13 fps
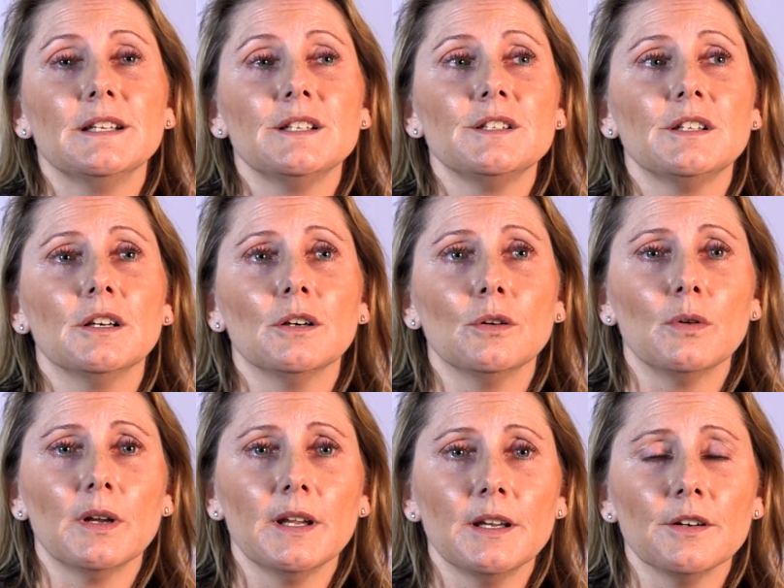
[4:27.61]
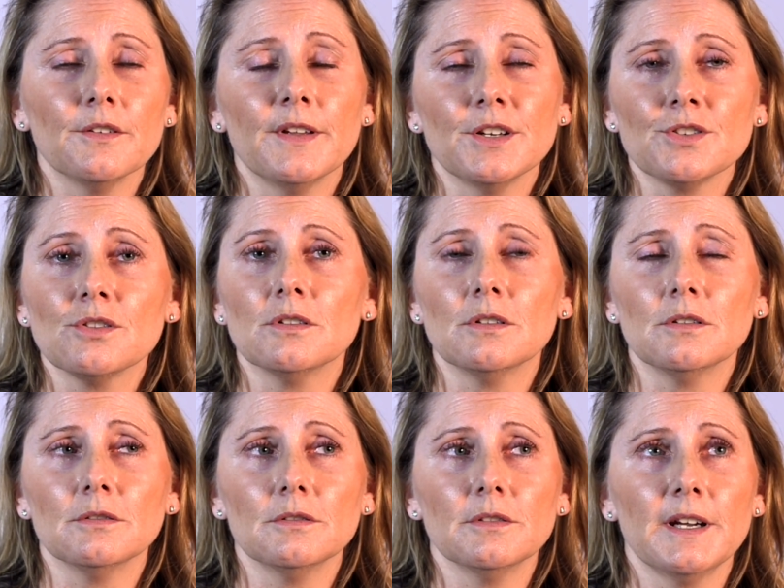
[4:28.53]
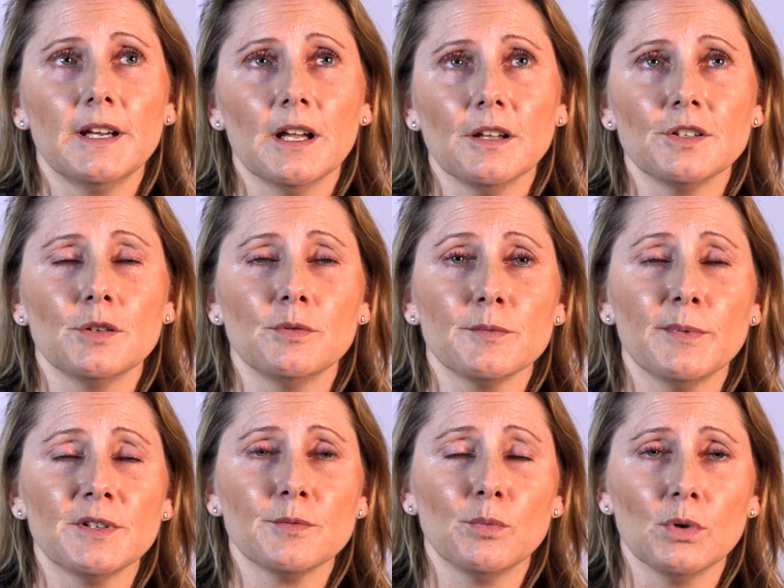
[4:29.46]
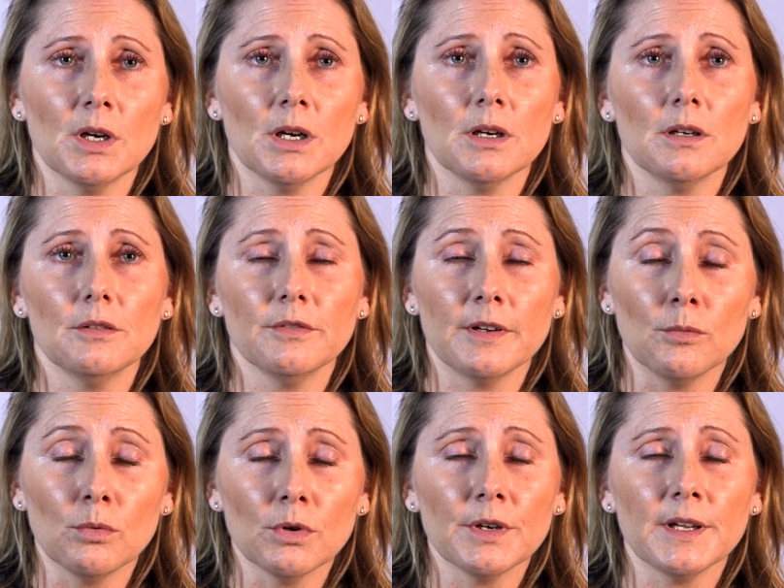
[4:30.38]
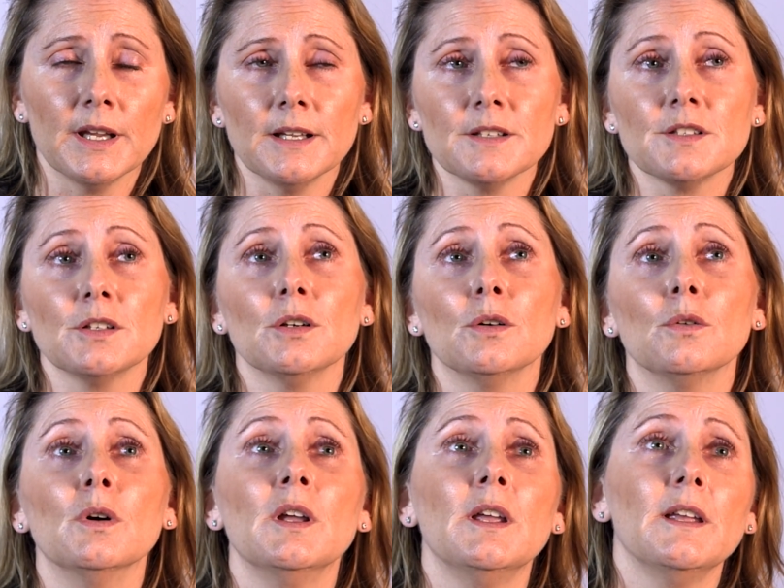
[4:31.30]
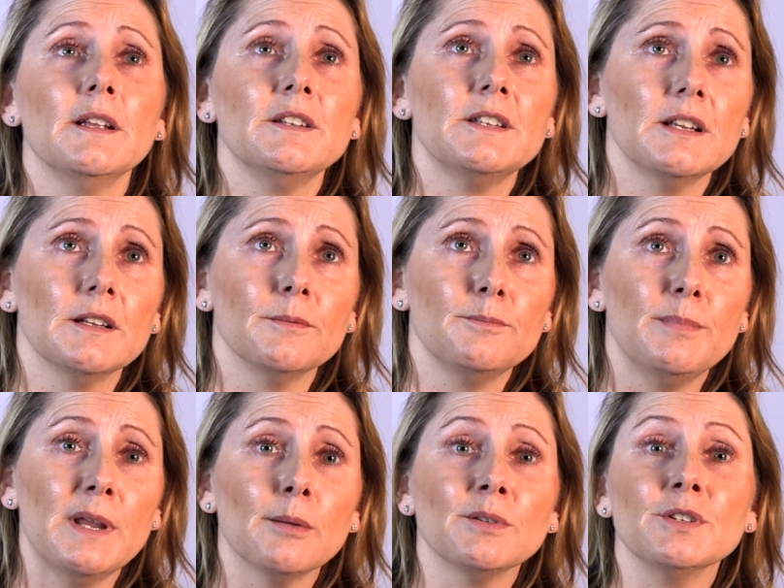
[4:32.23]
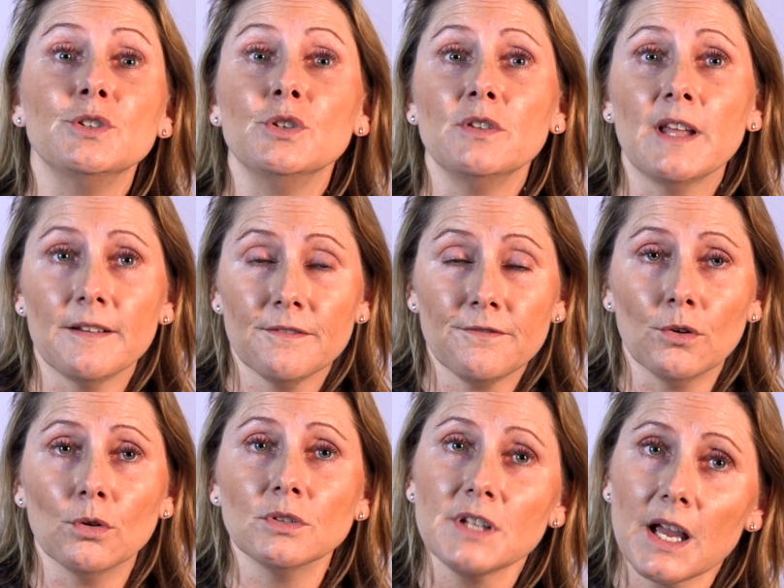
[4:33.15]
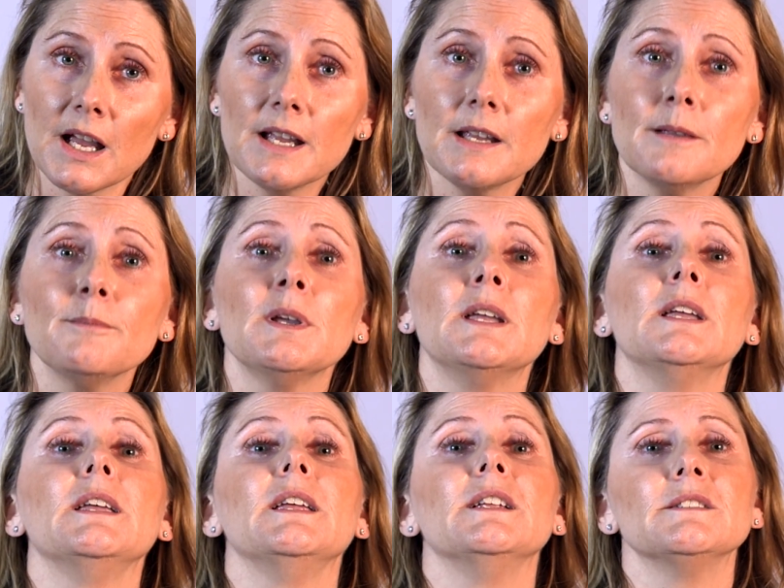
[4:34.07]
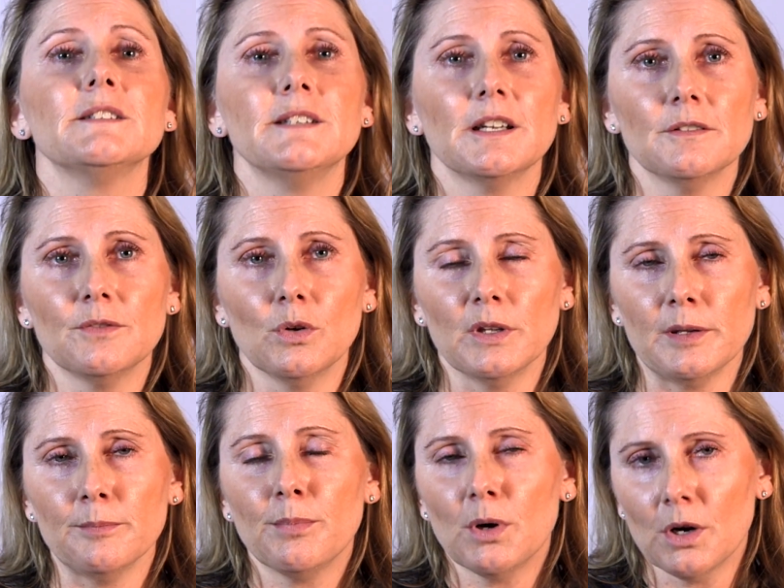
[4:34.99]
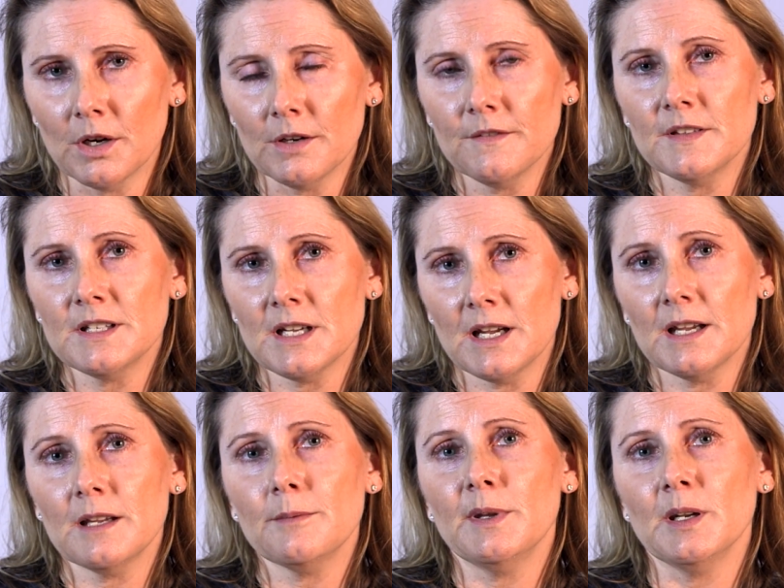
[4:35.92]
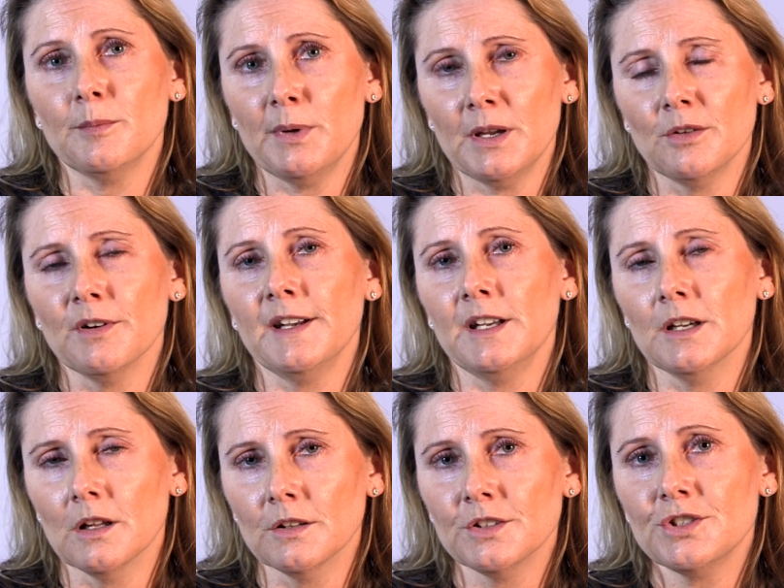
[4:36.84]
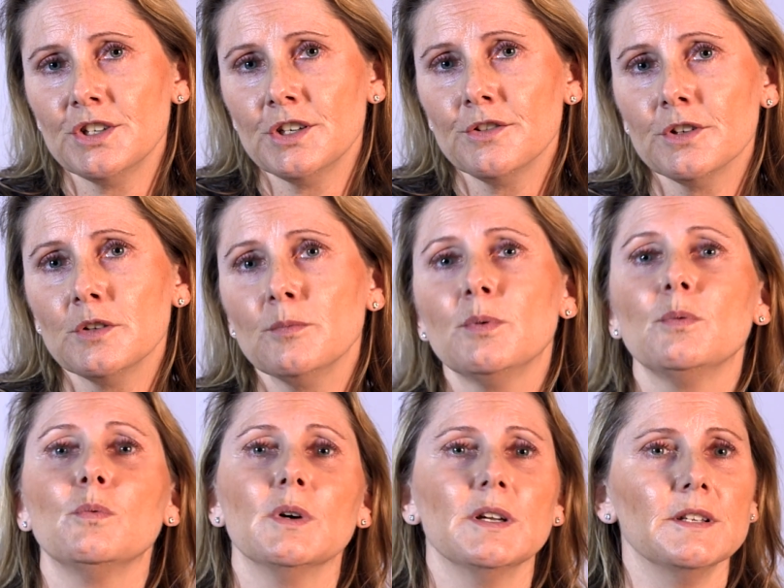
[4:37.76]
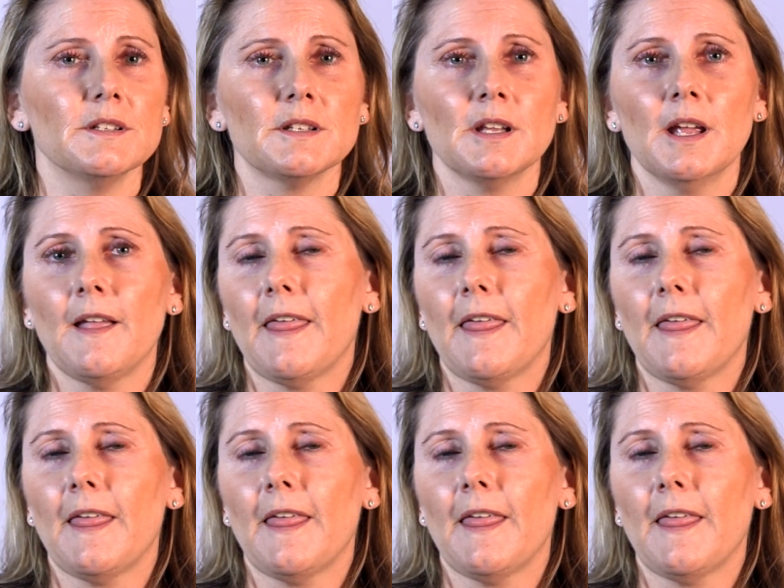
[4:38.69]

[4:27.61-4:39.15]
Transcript: So interventional radiology was much more rewarding. So to be able to do that full time instead of only part of the time in a big radiology group was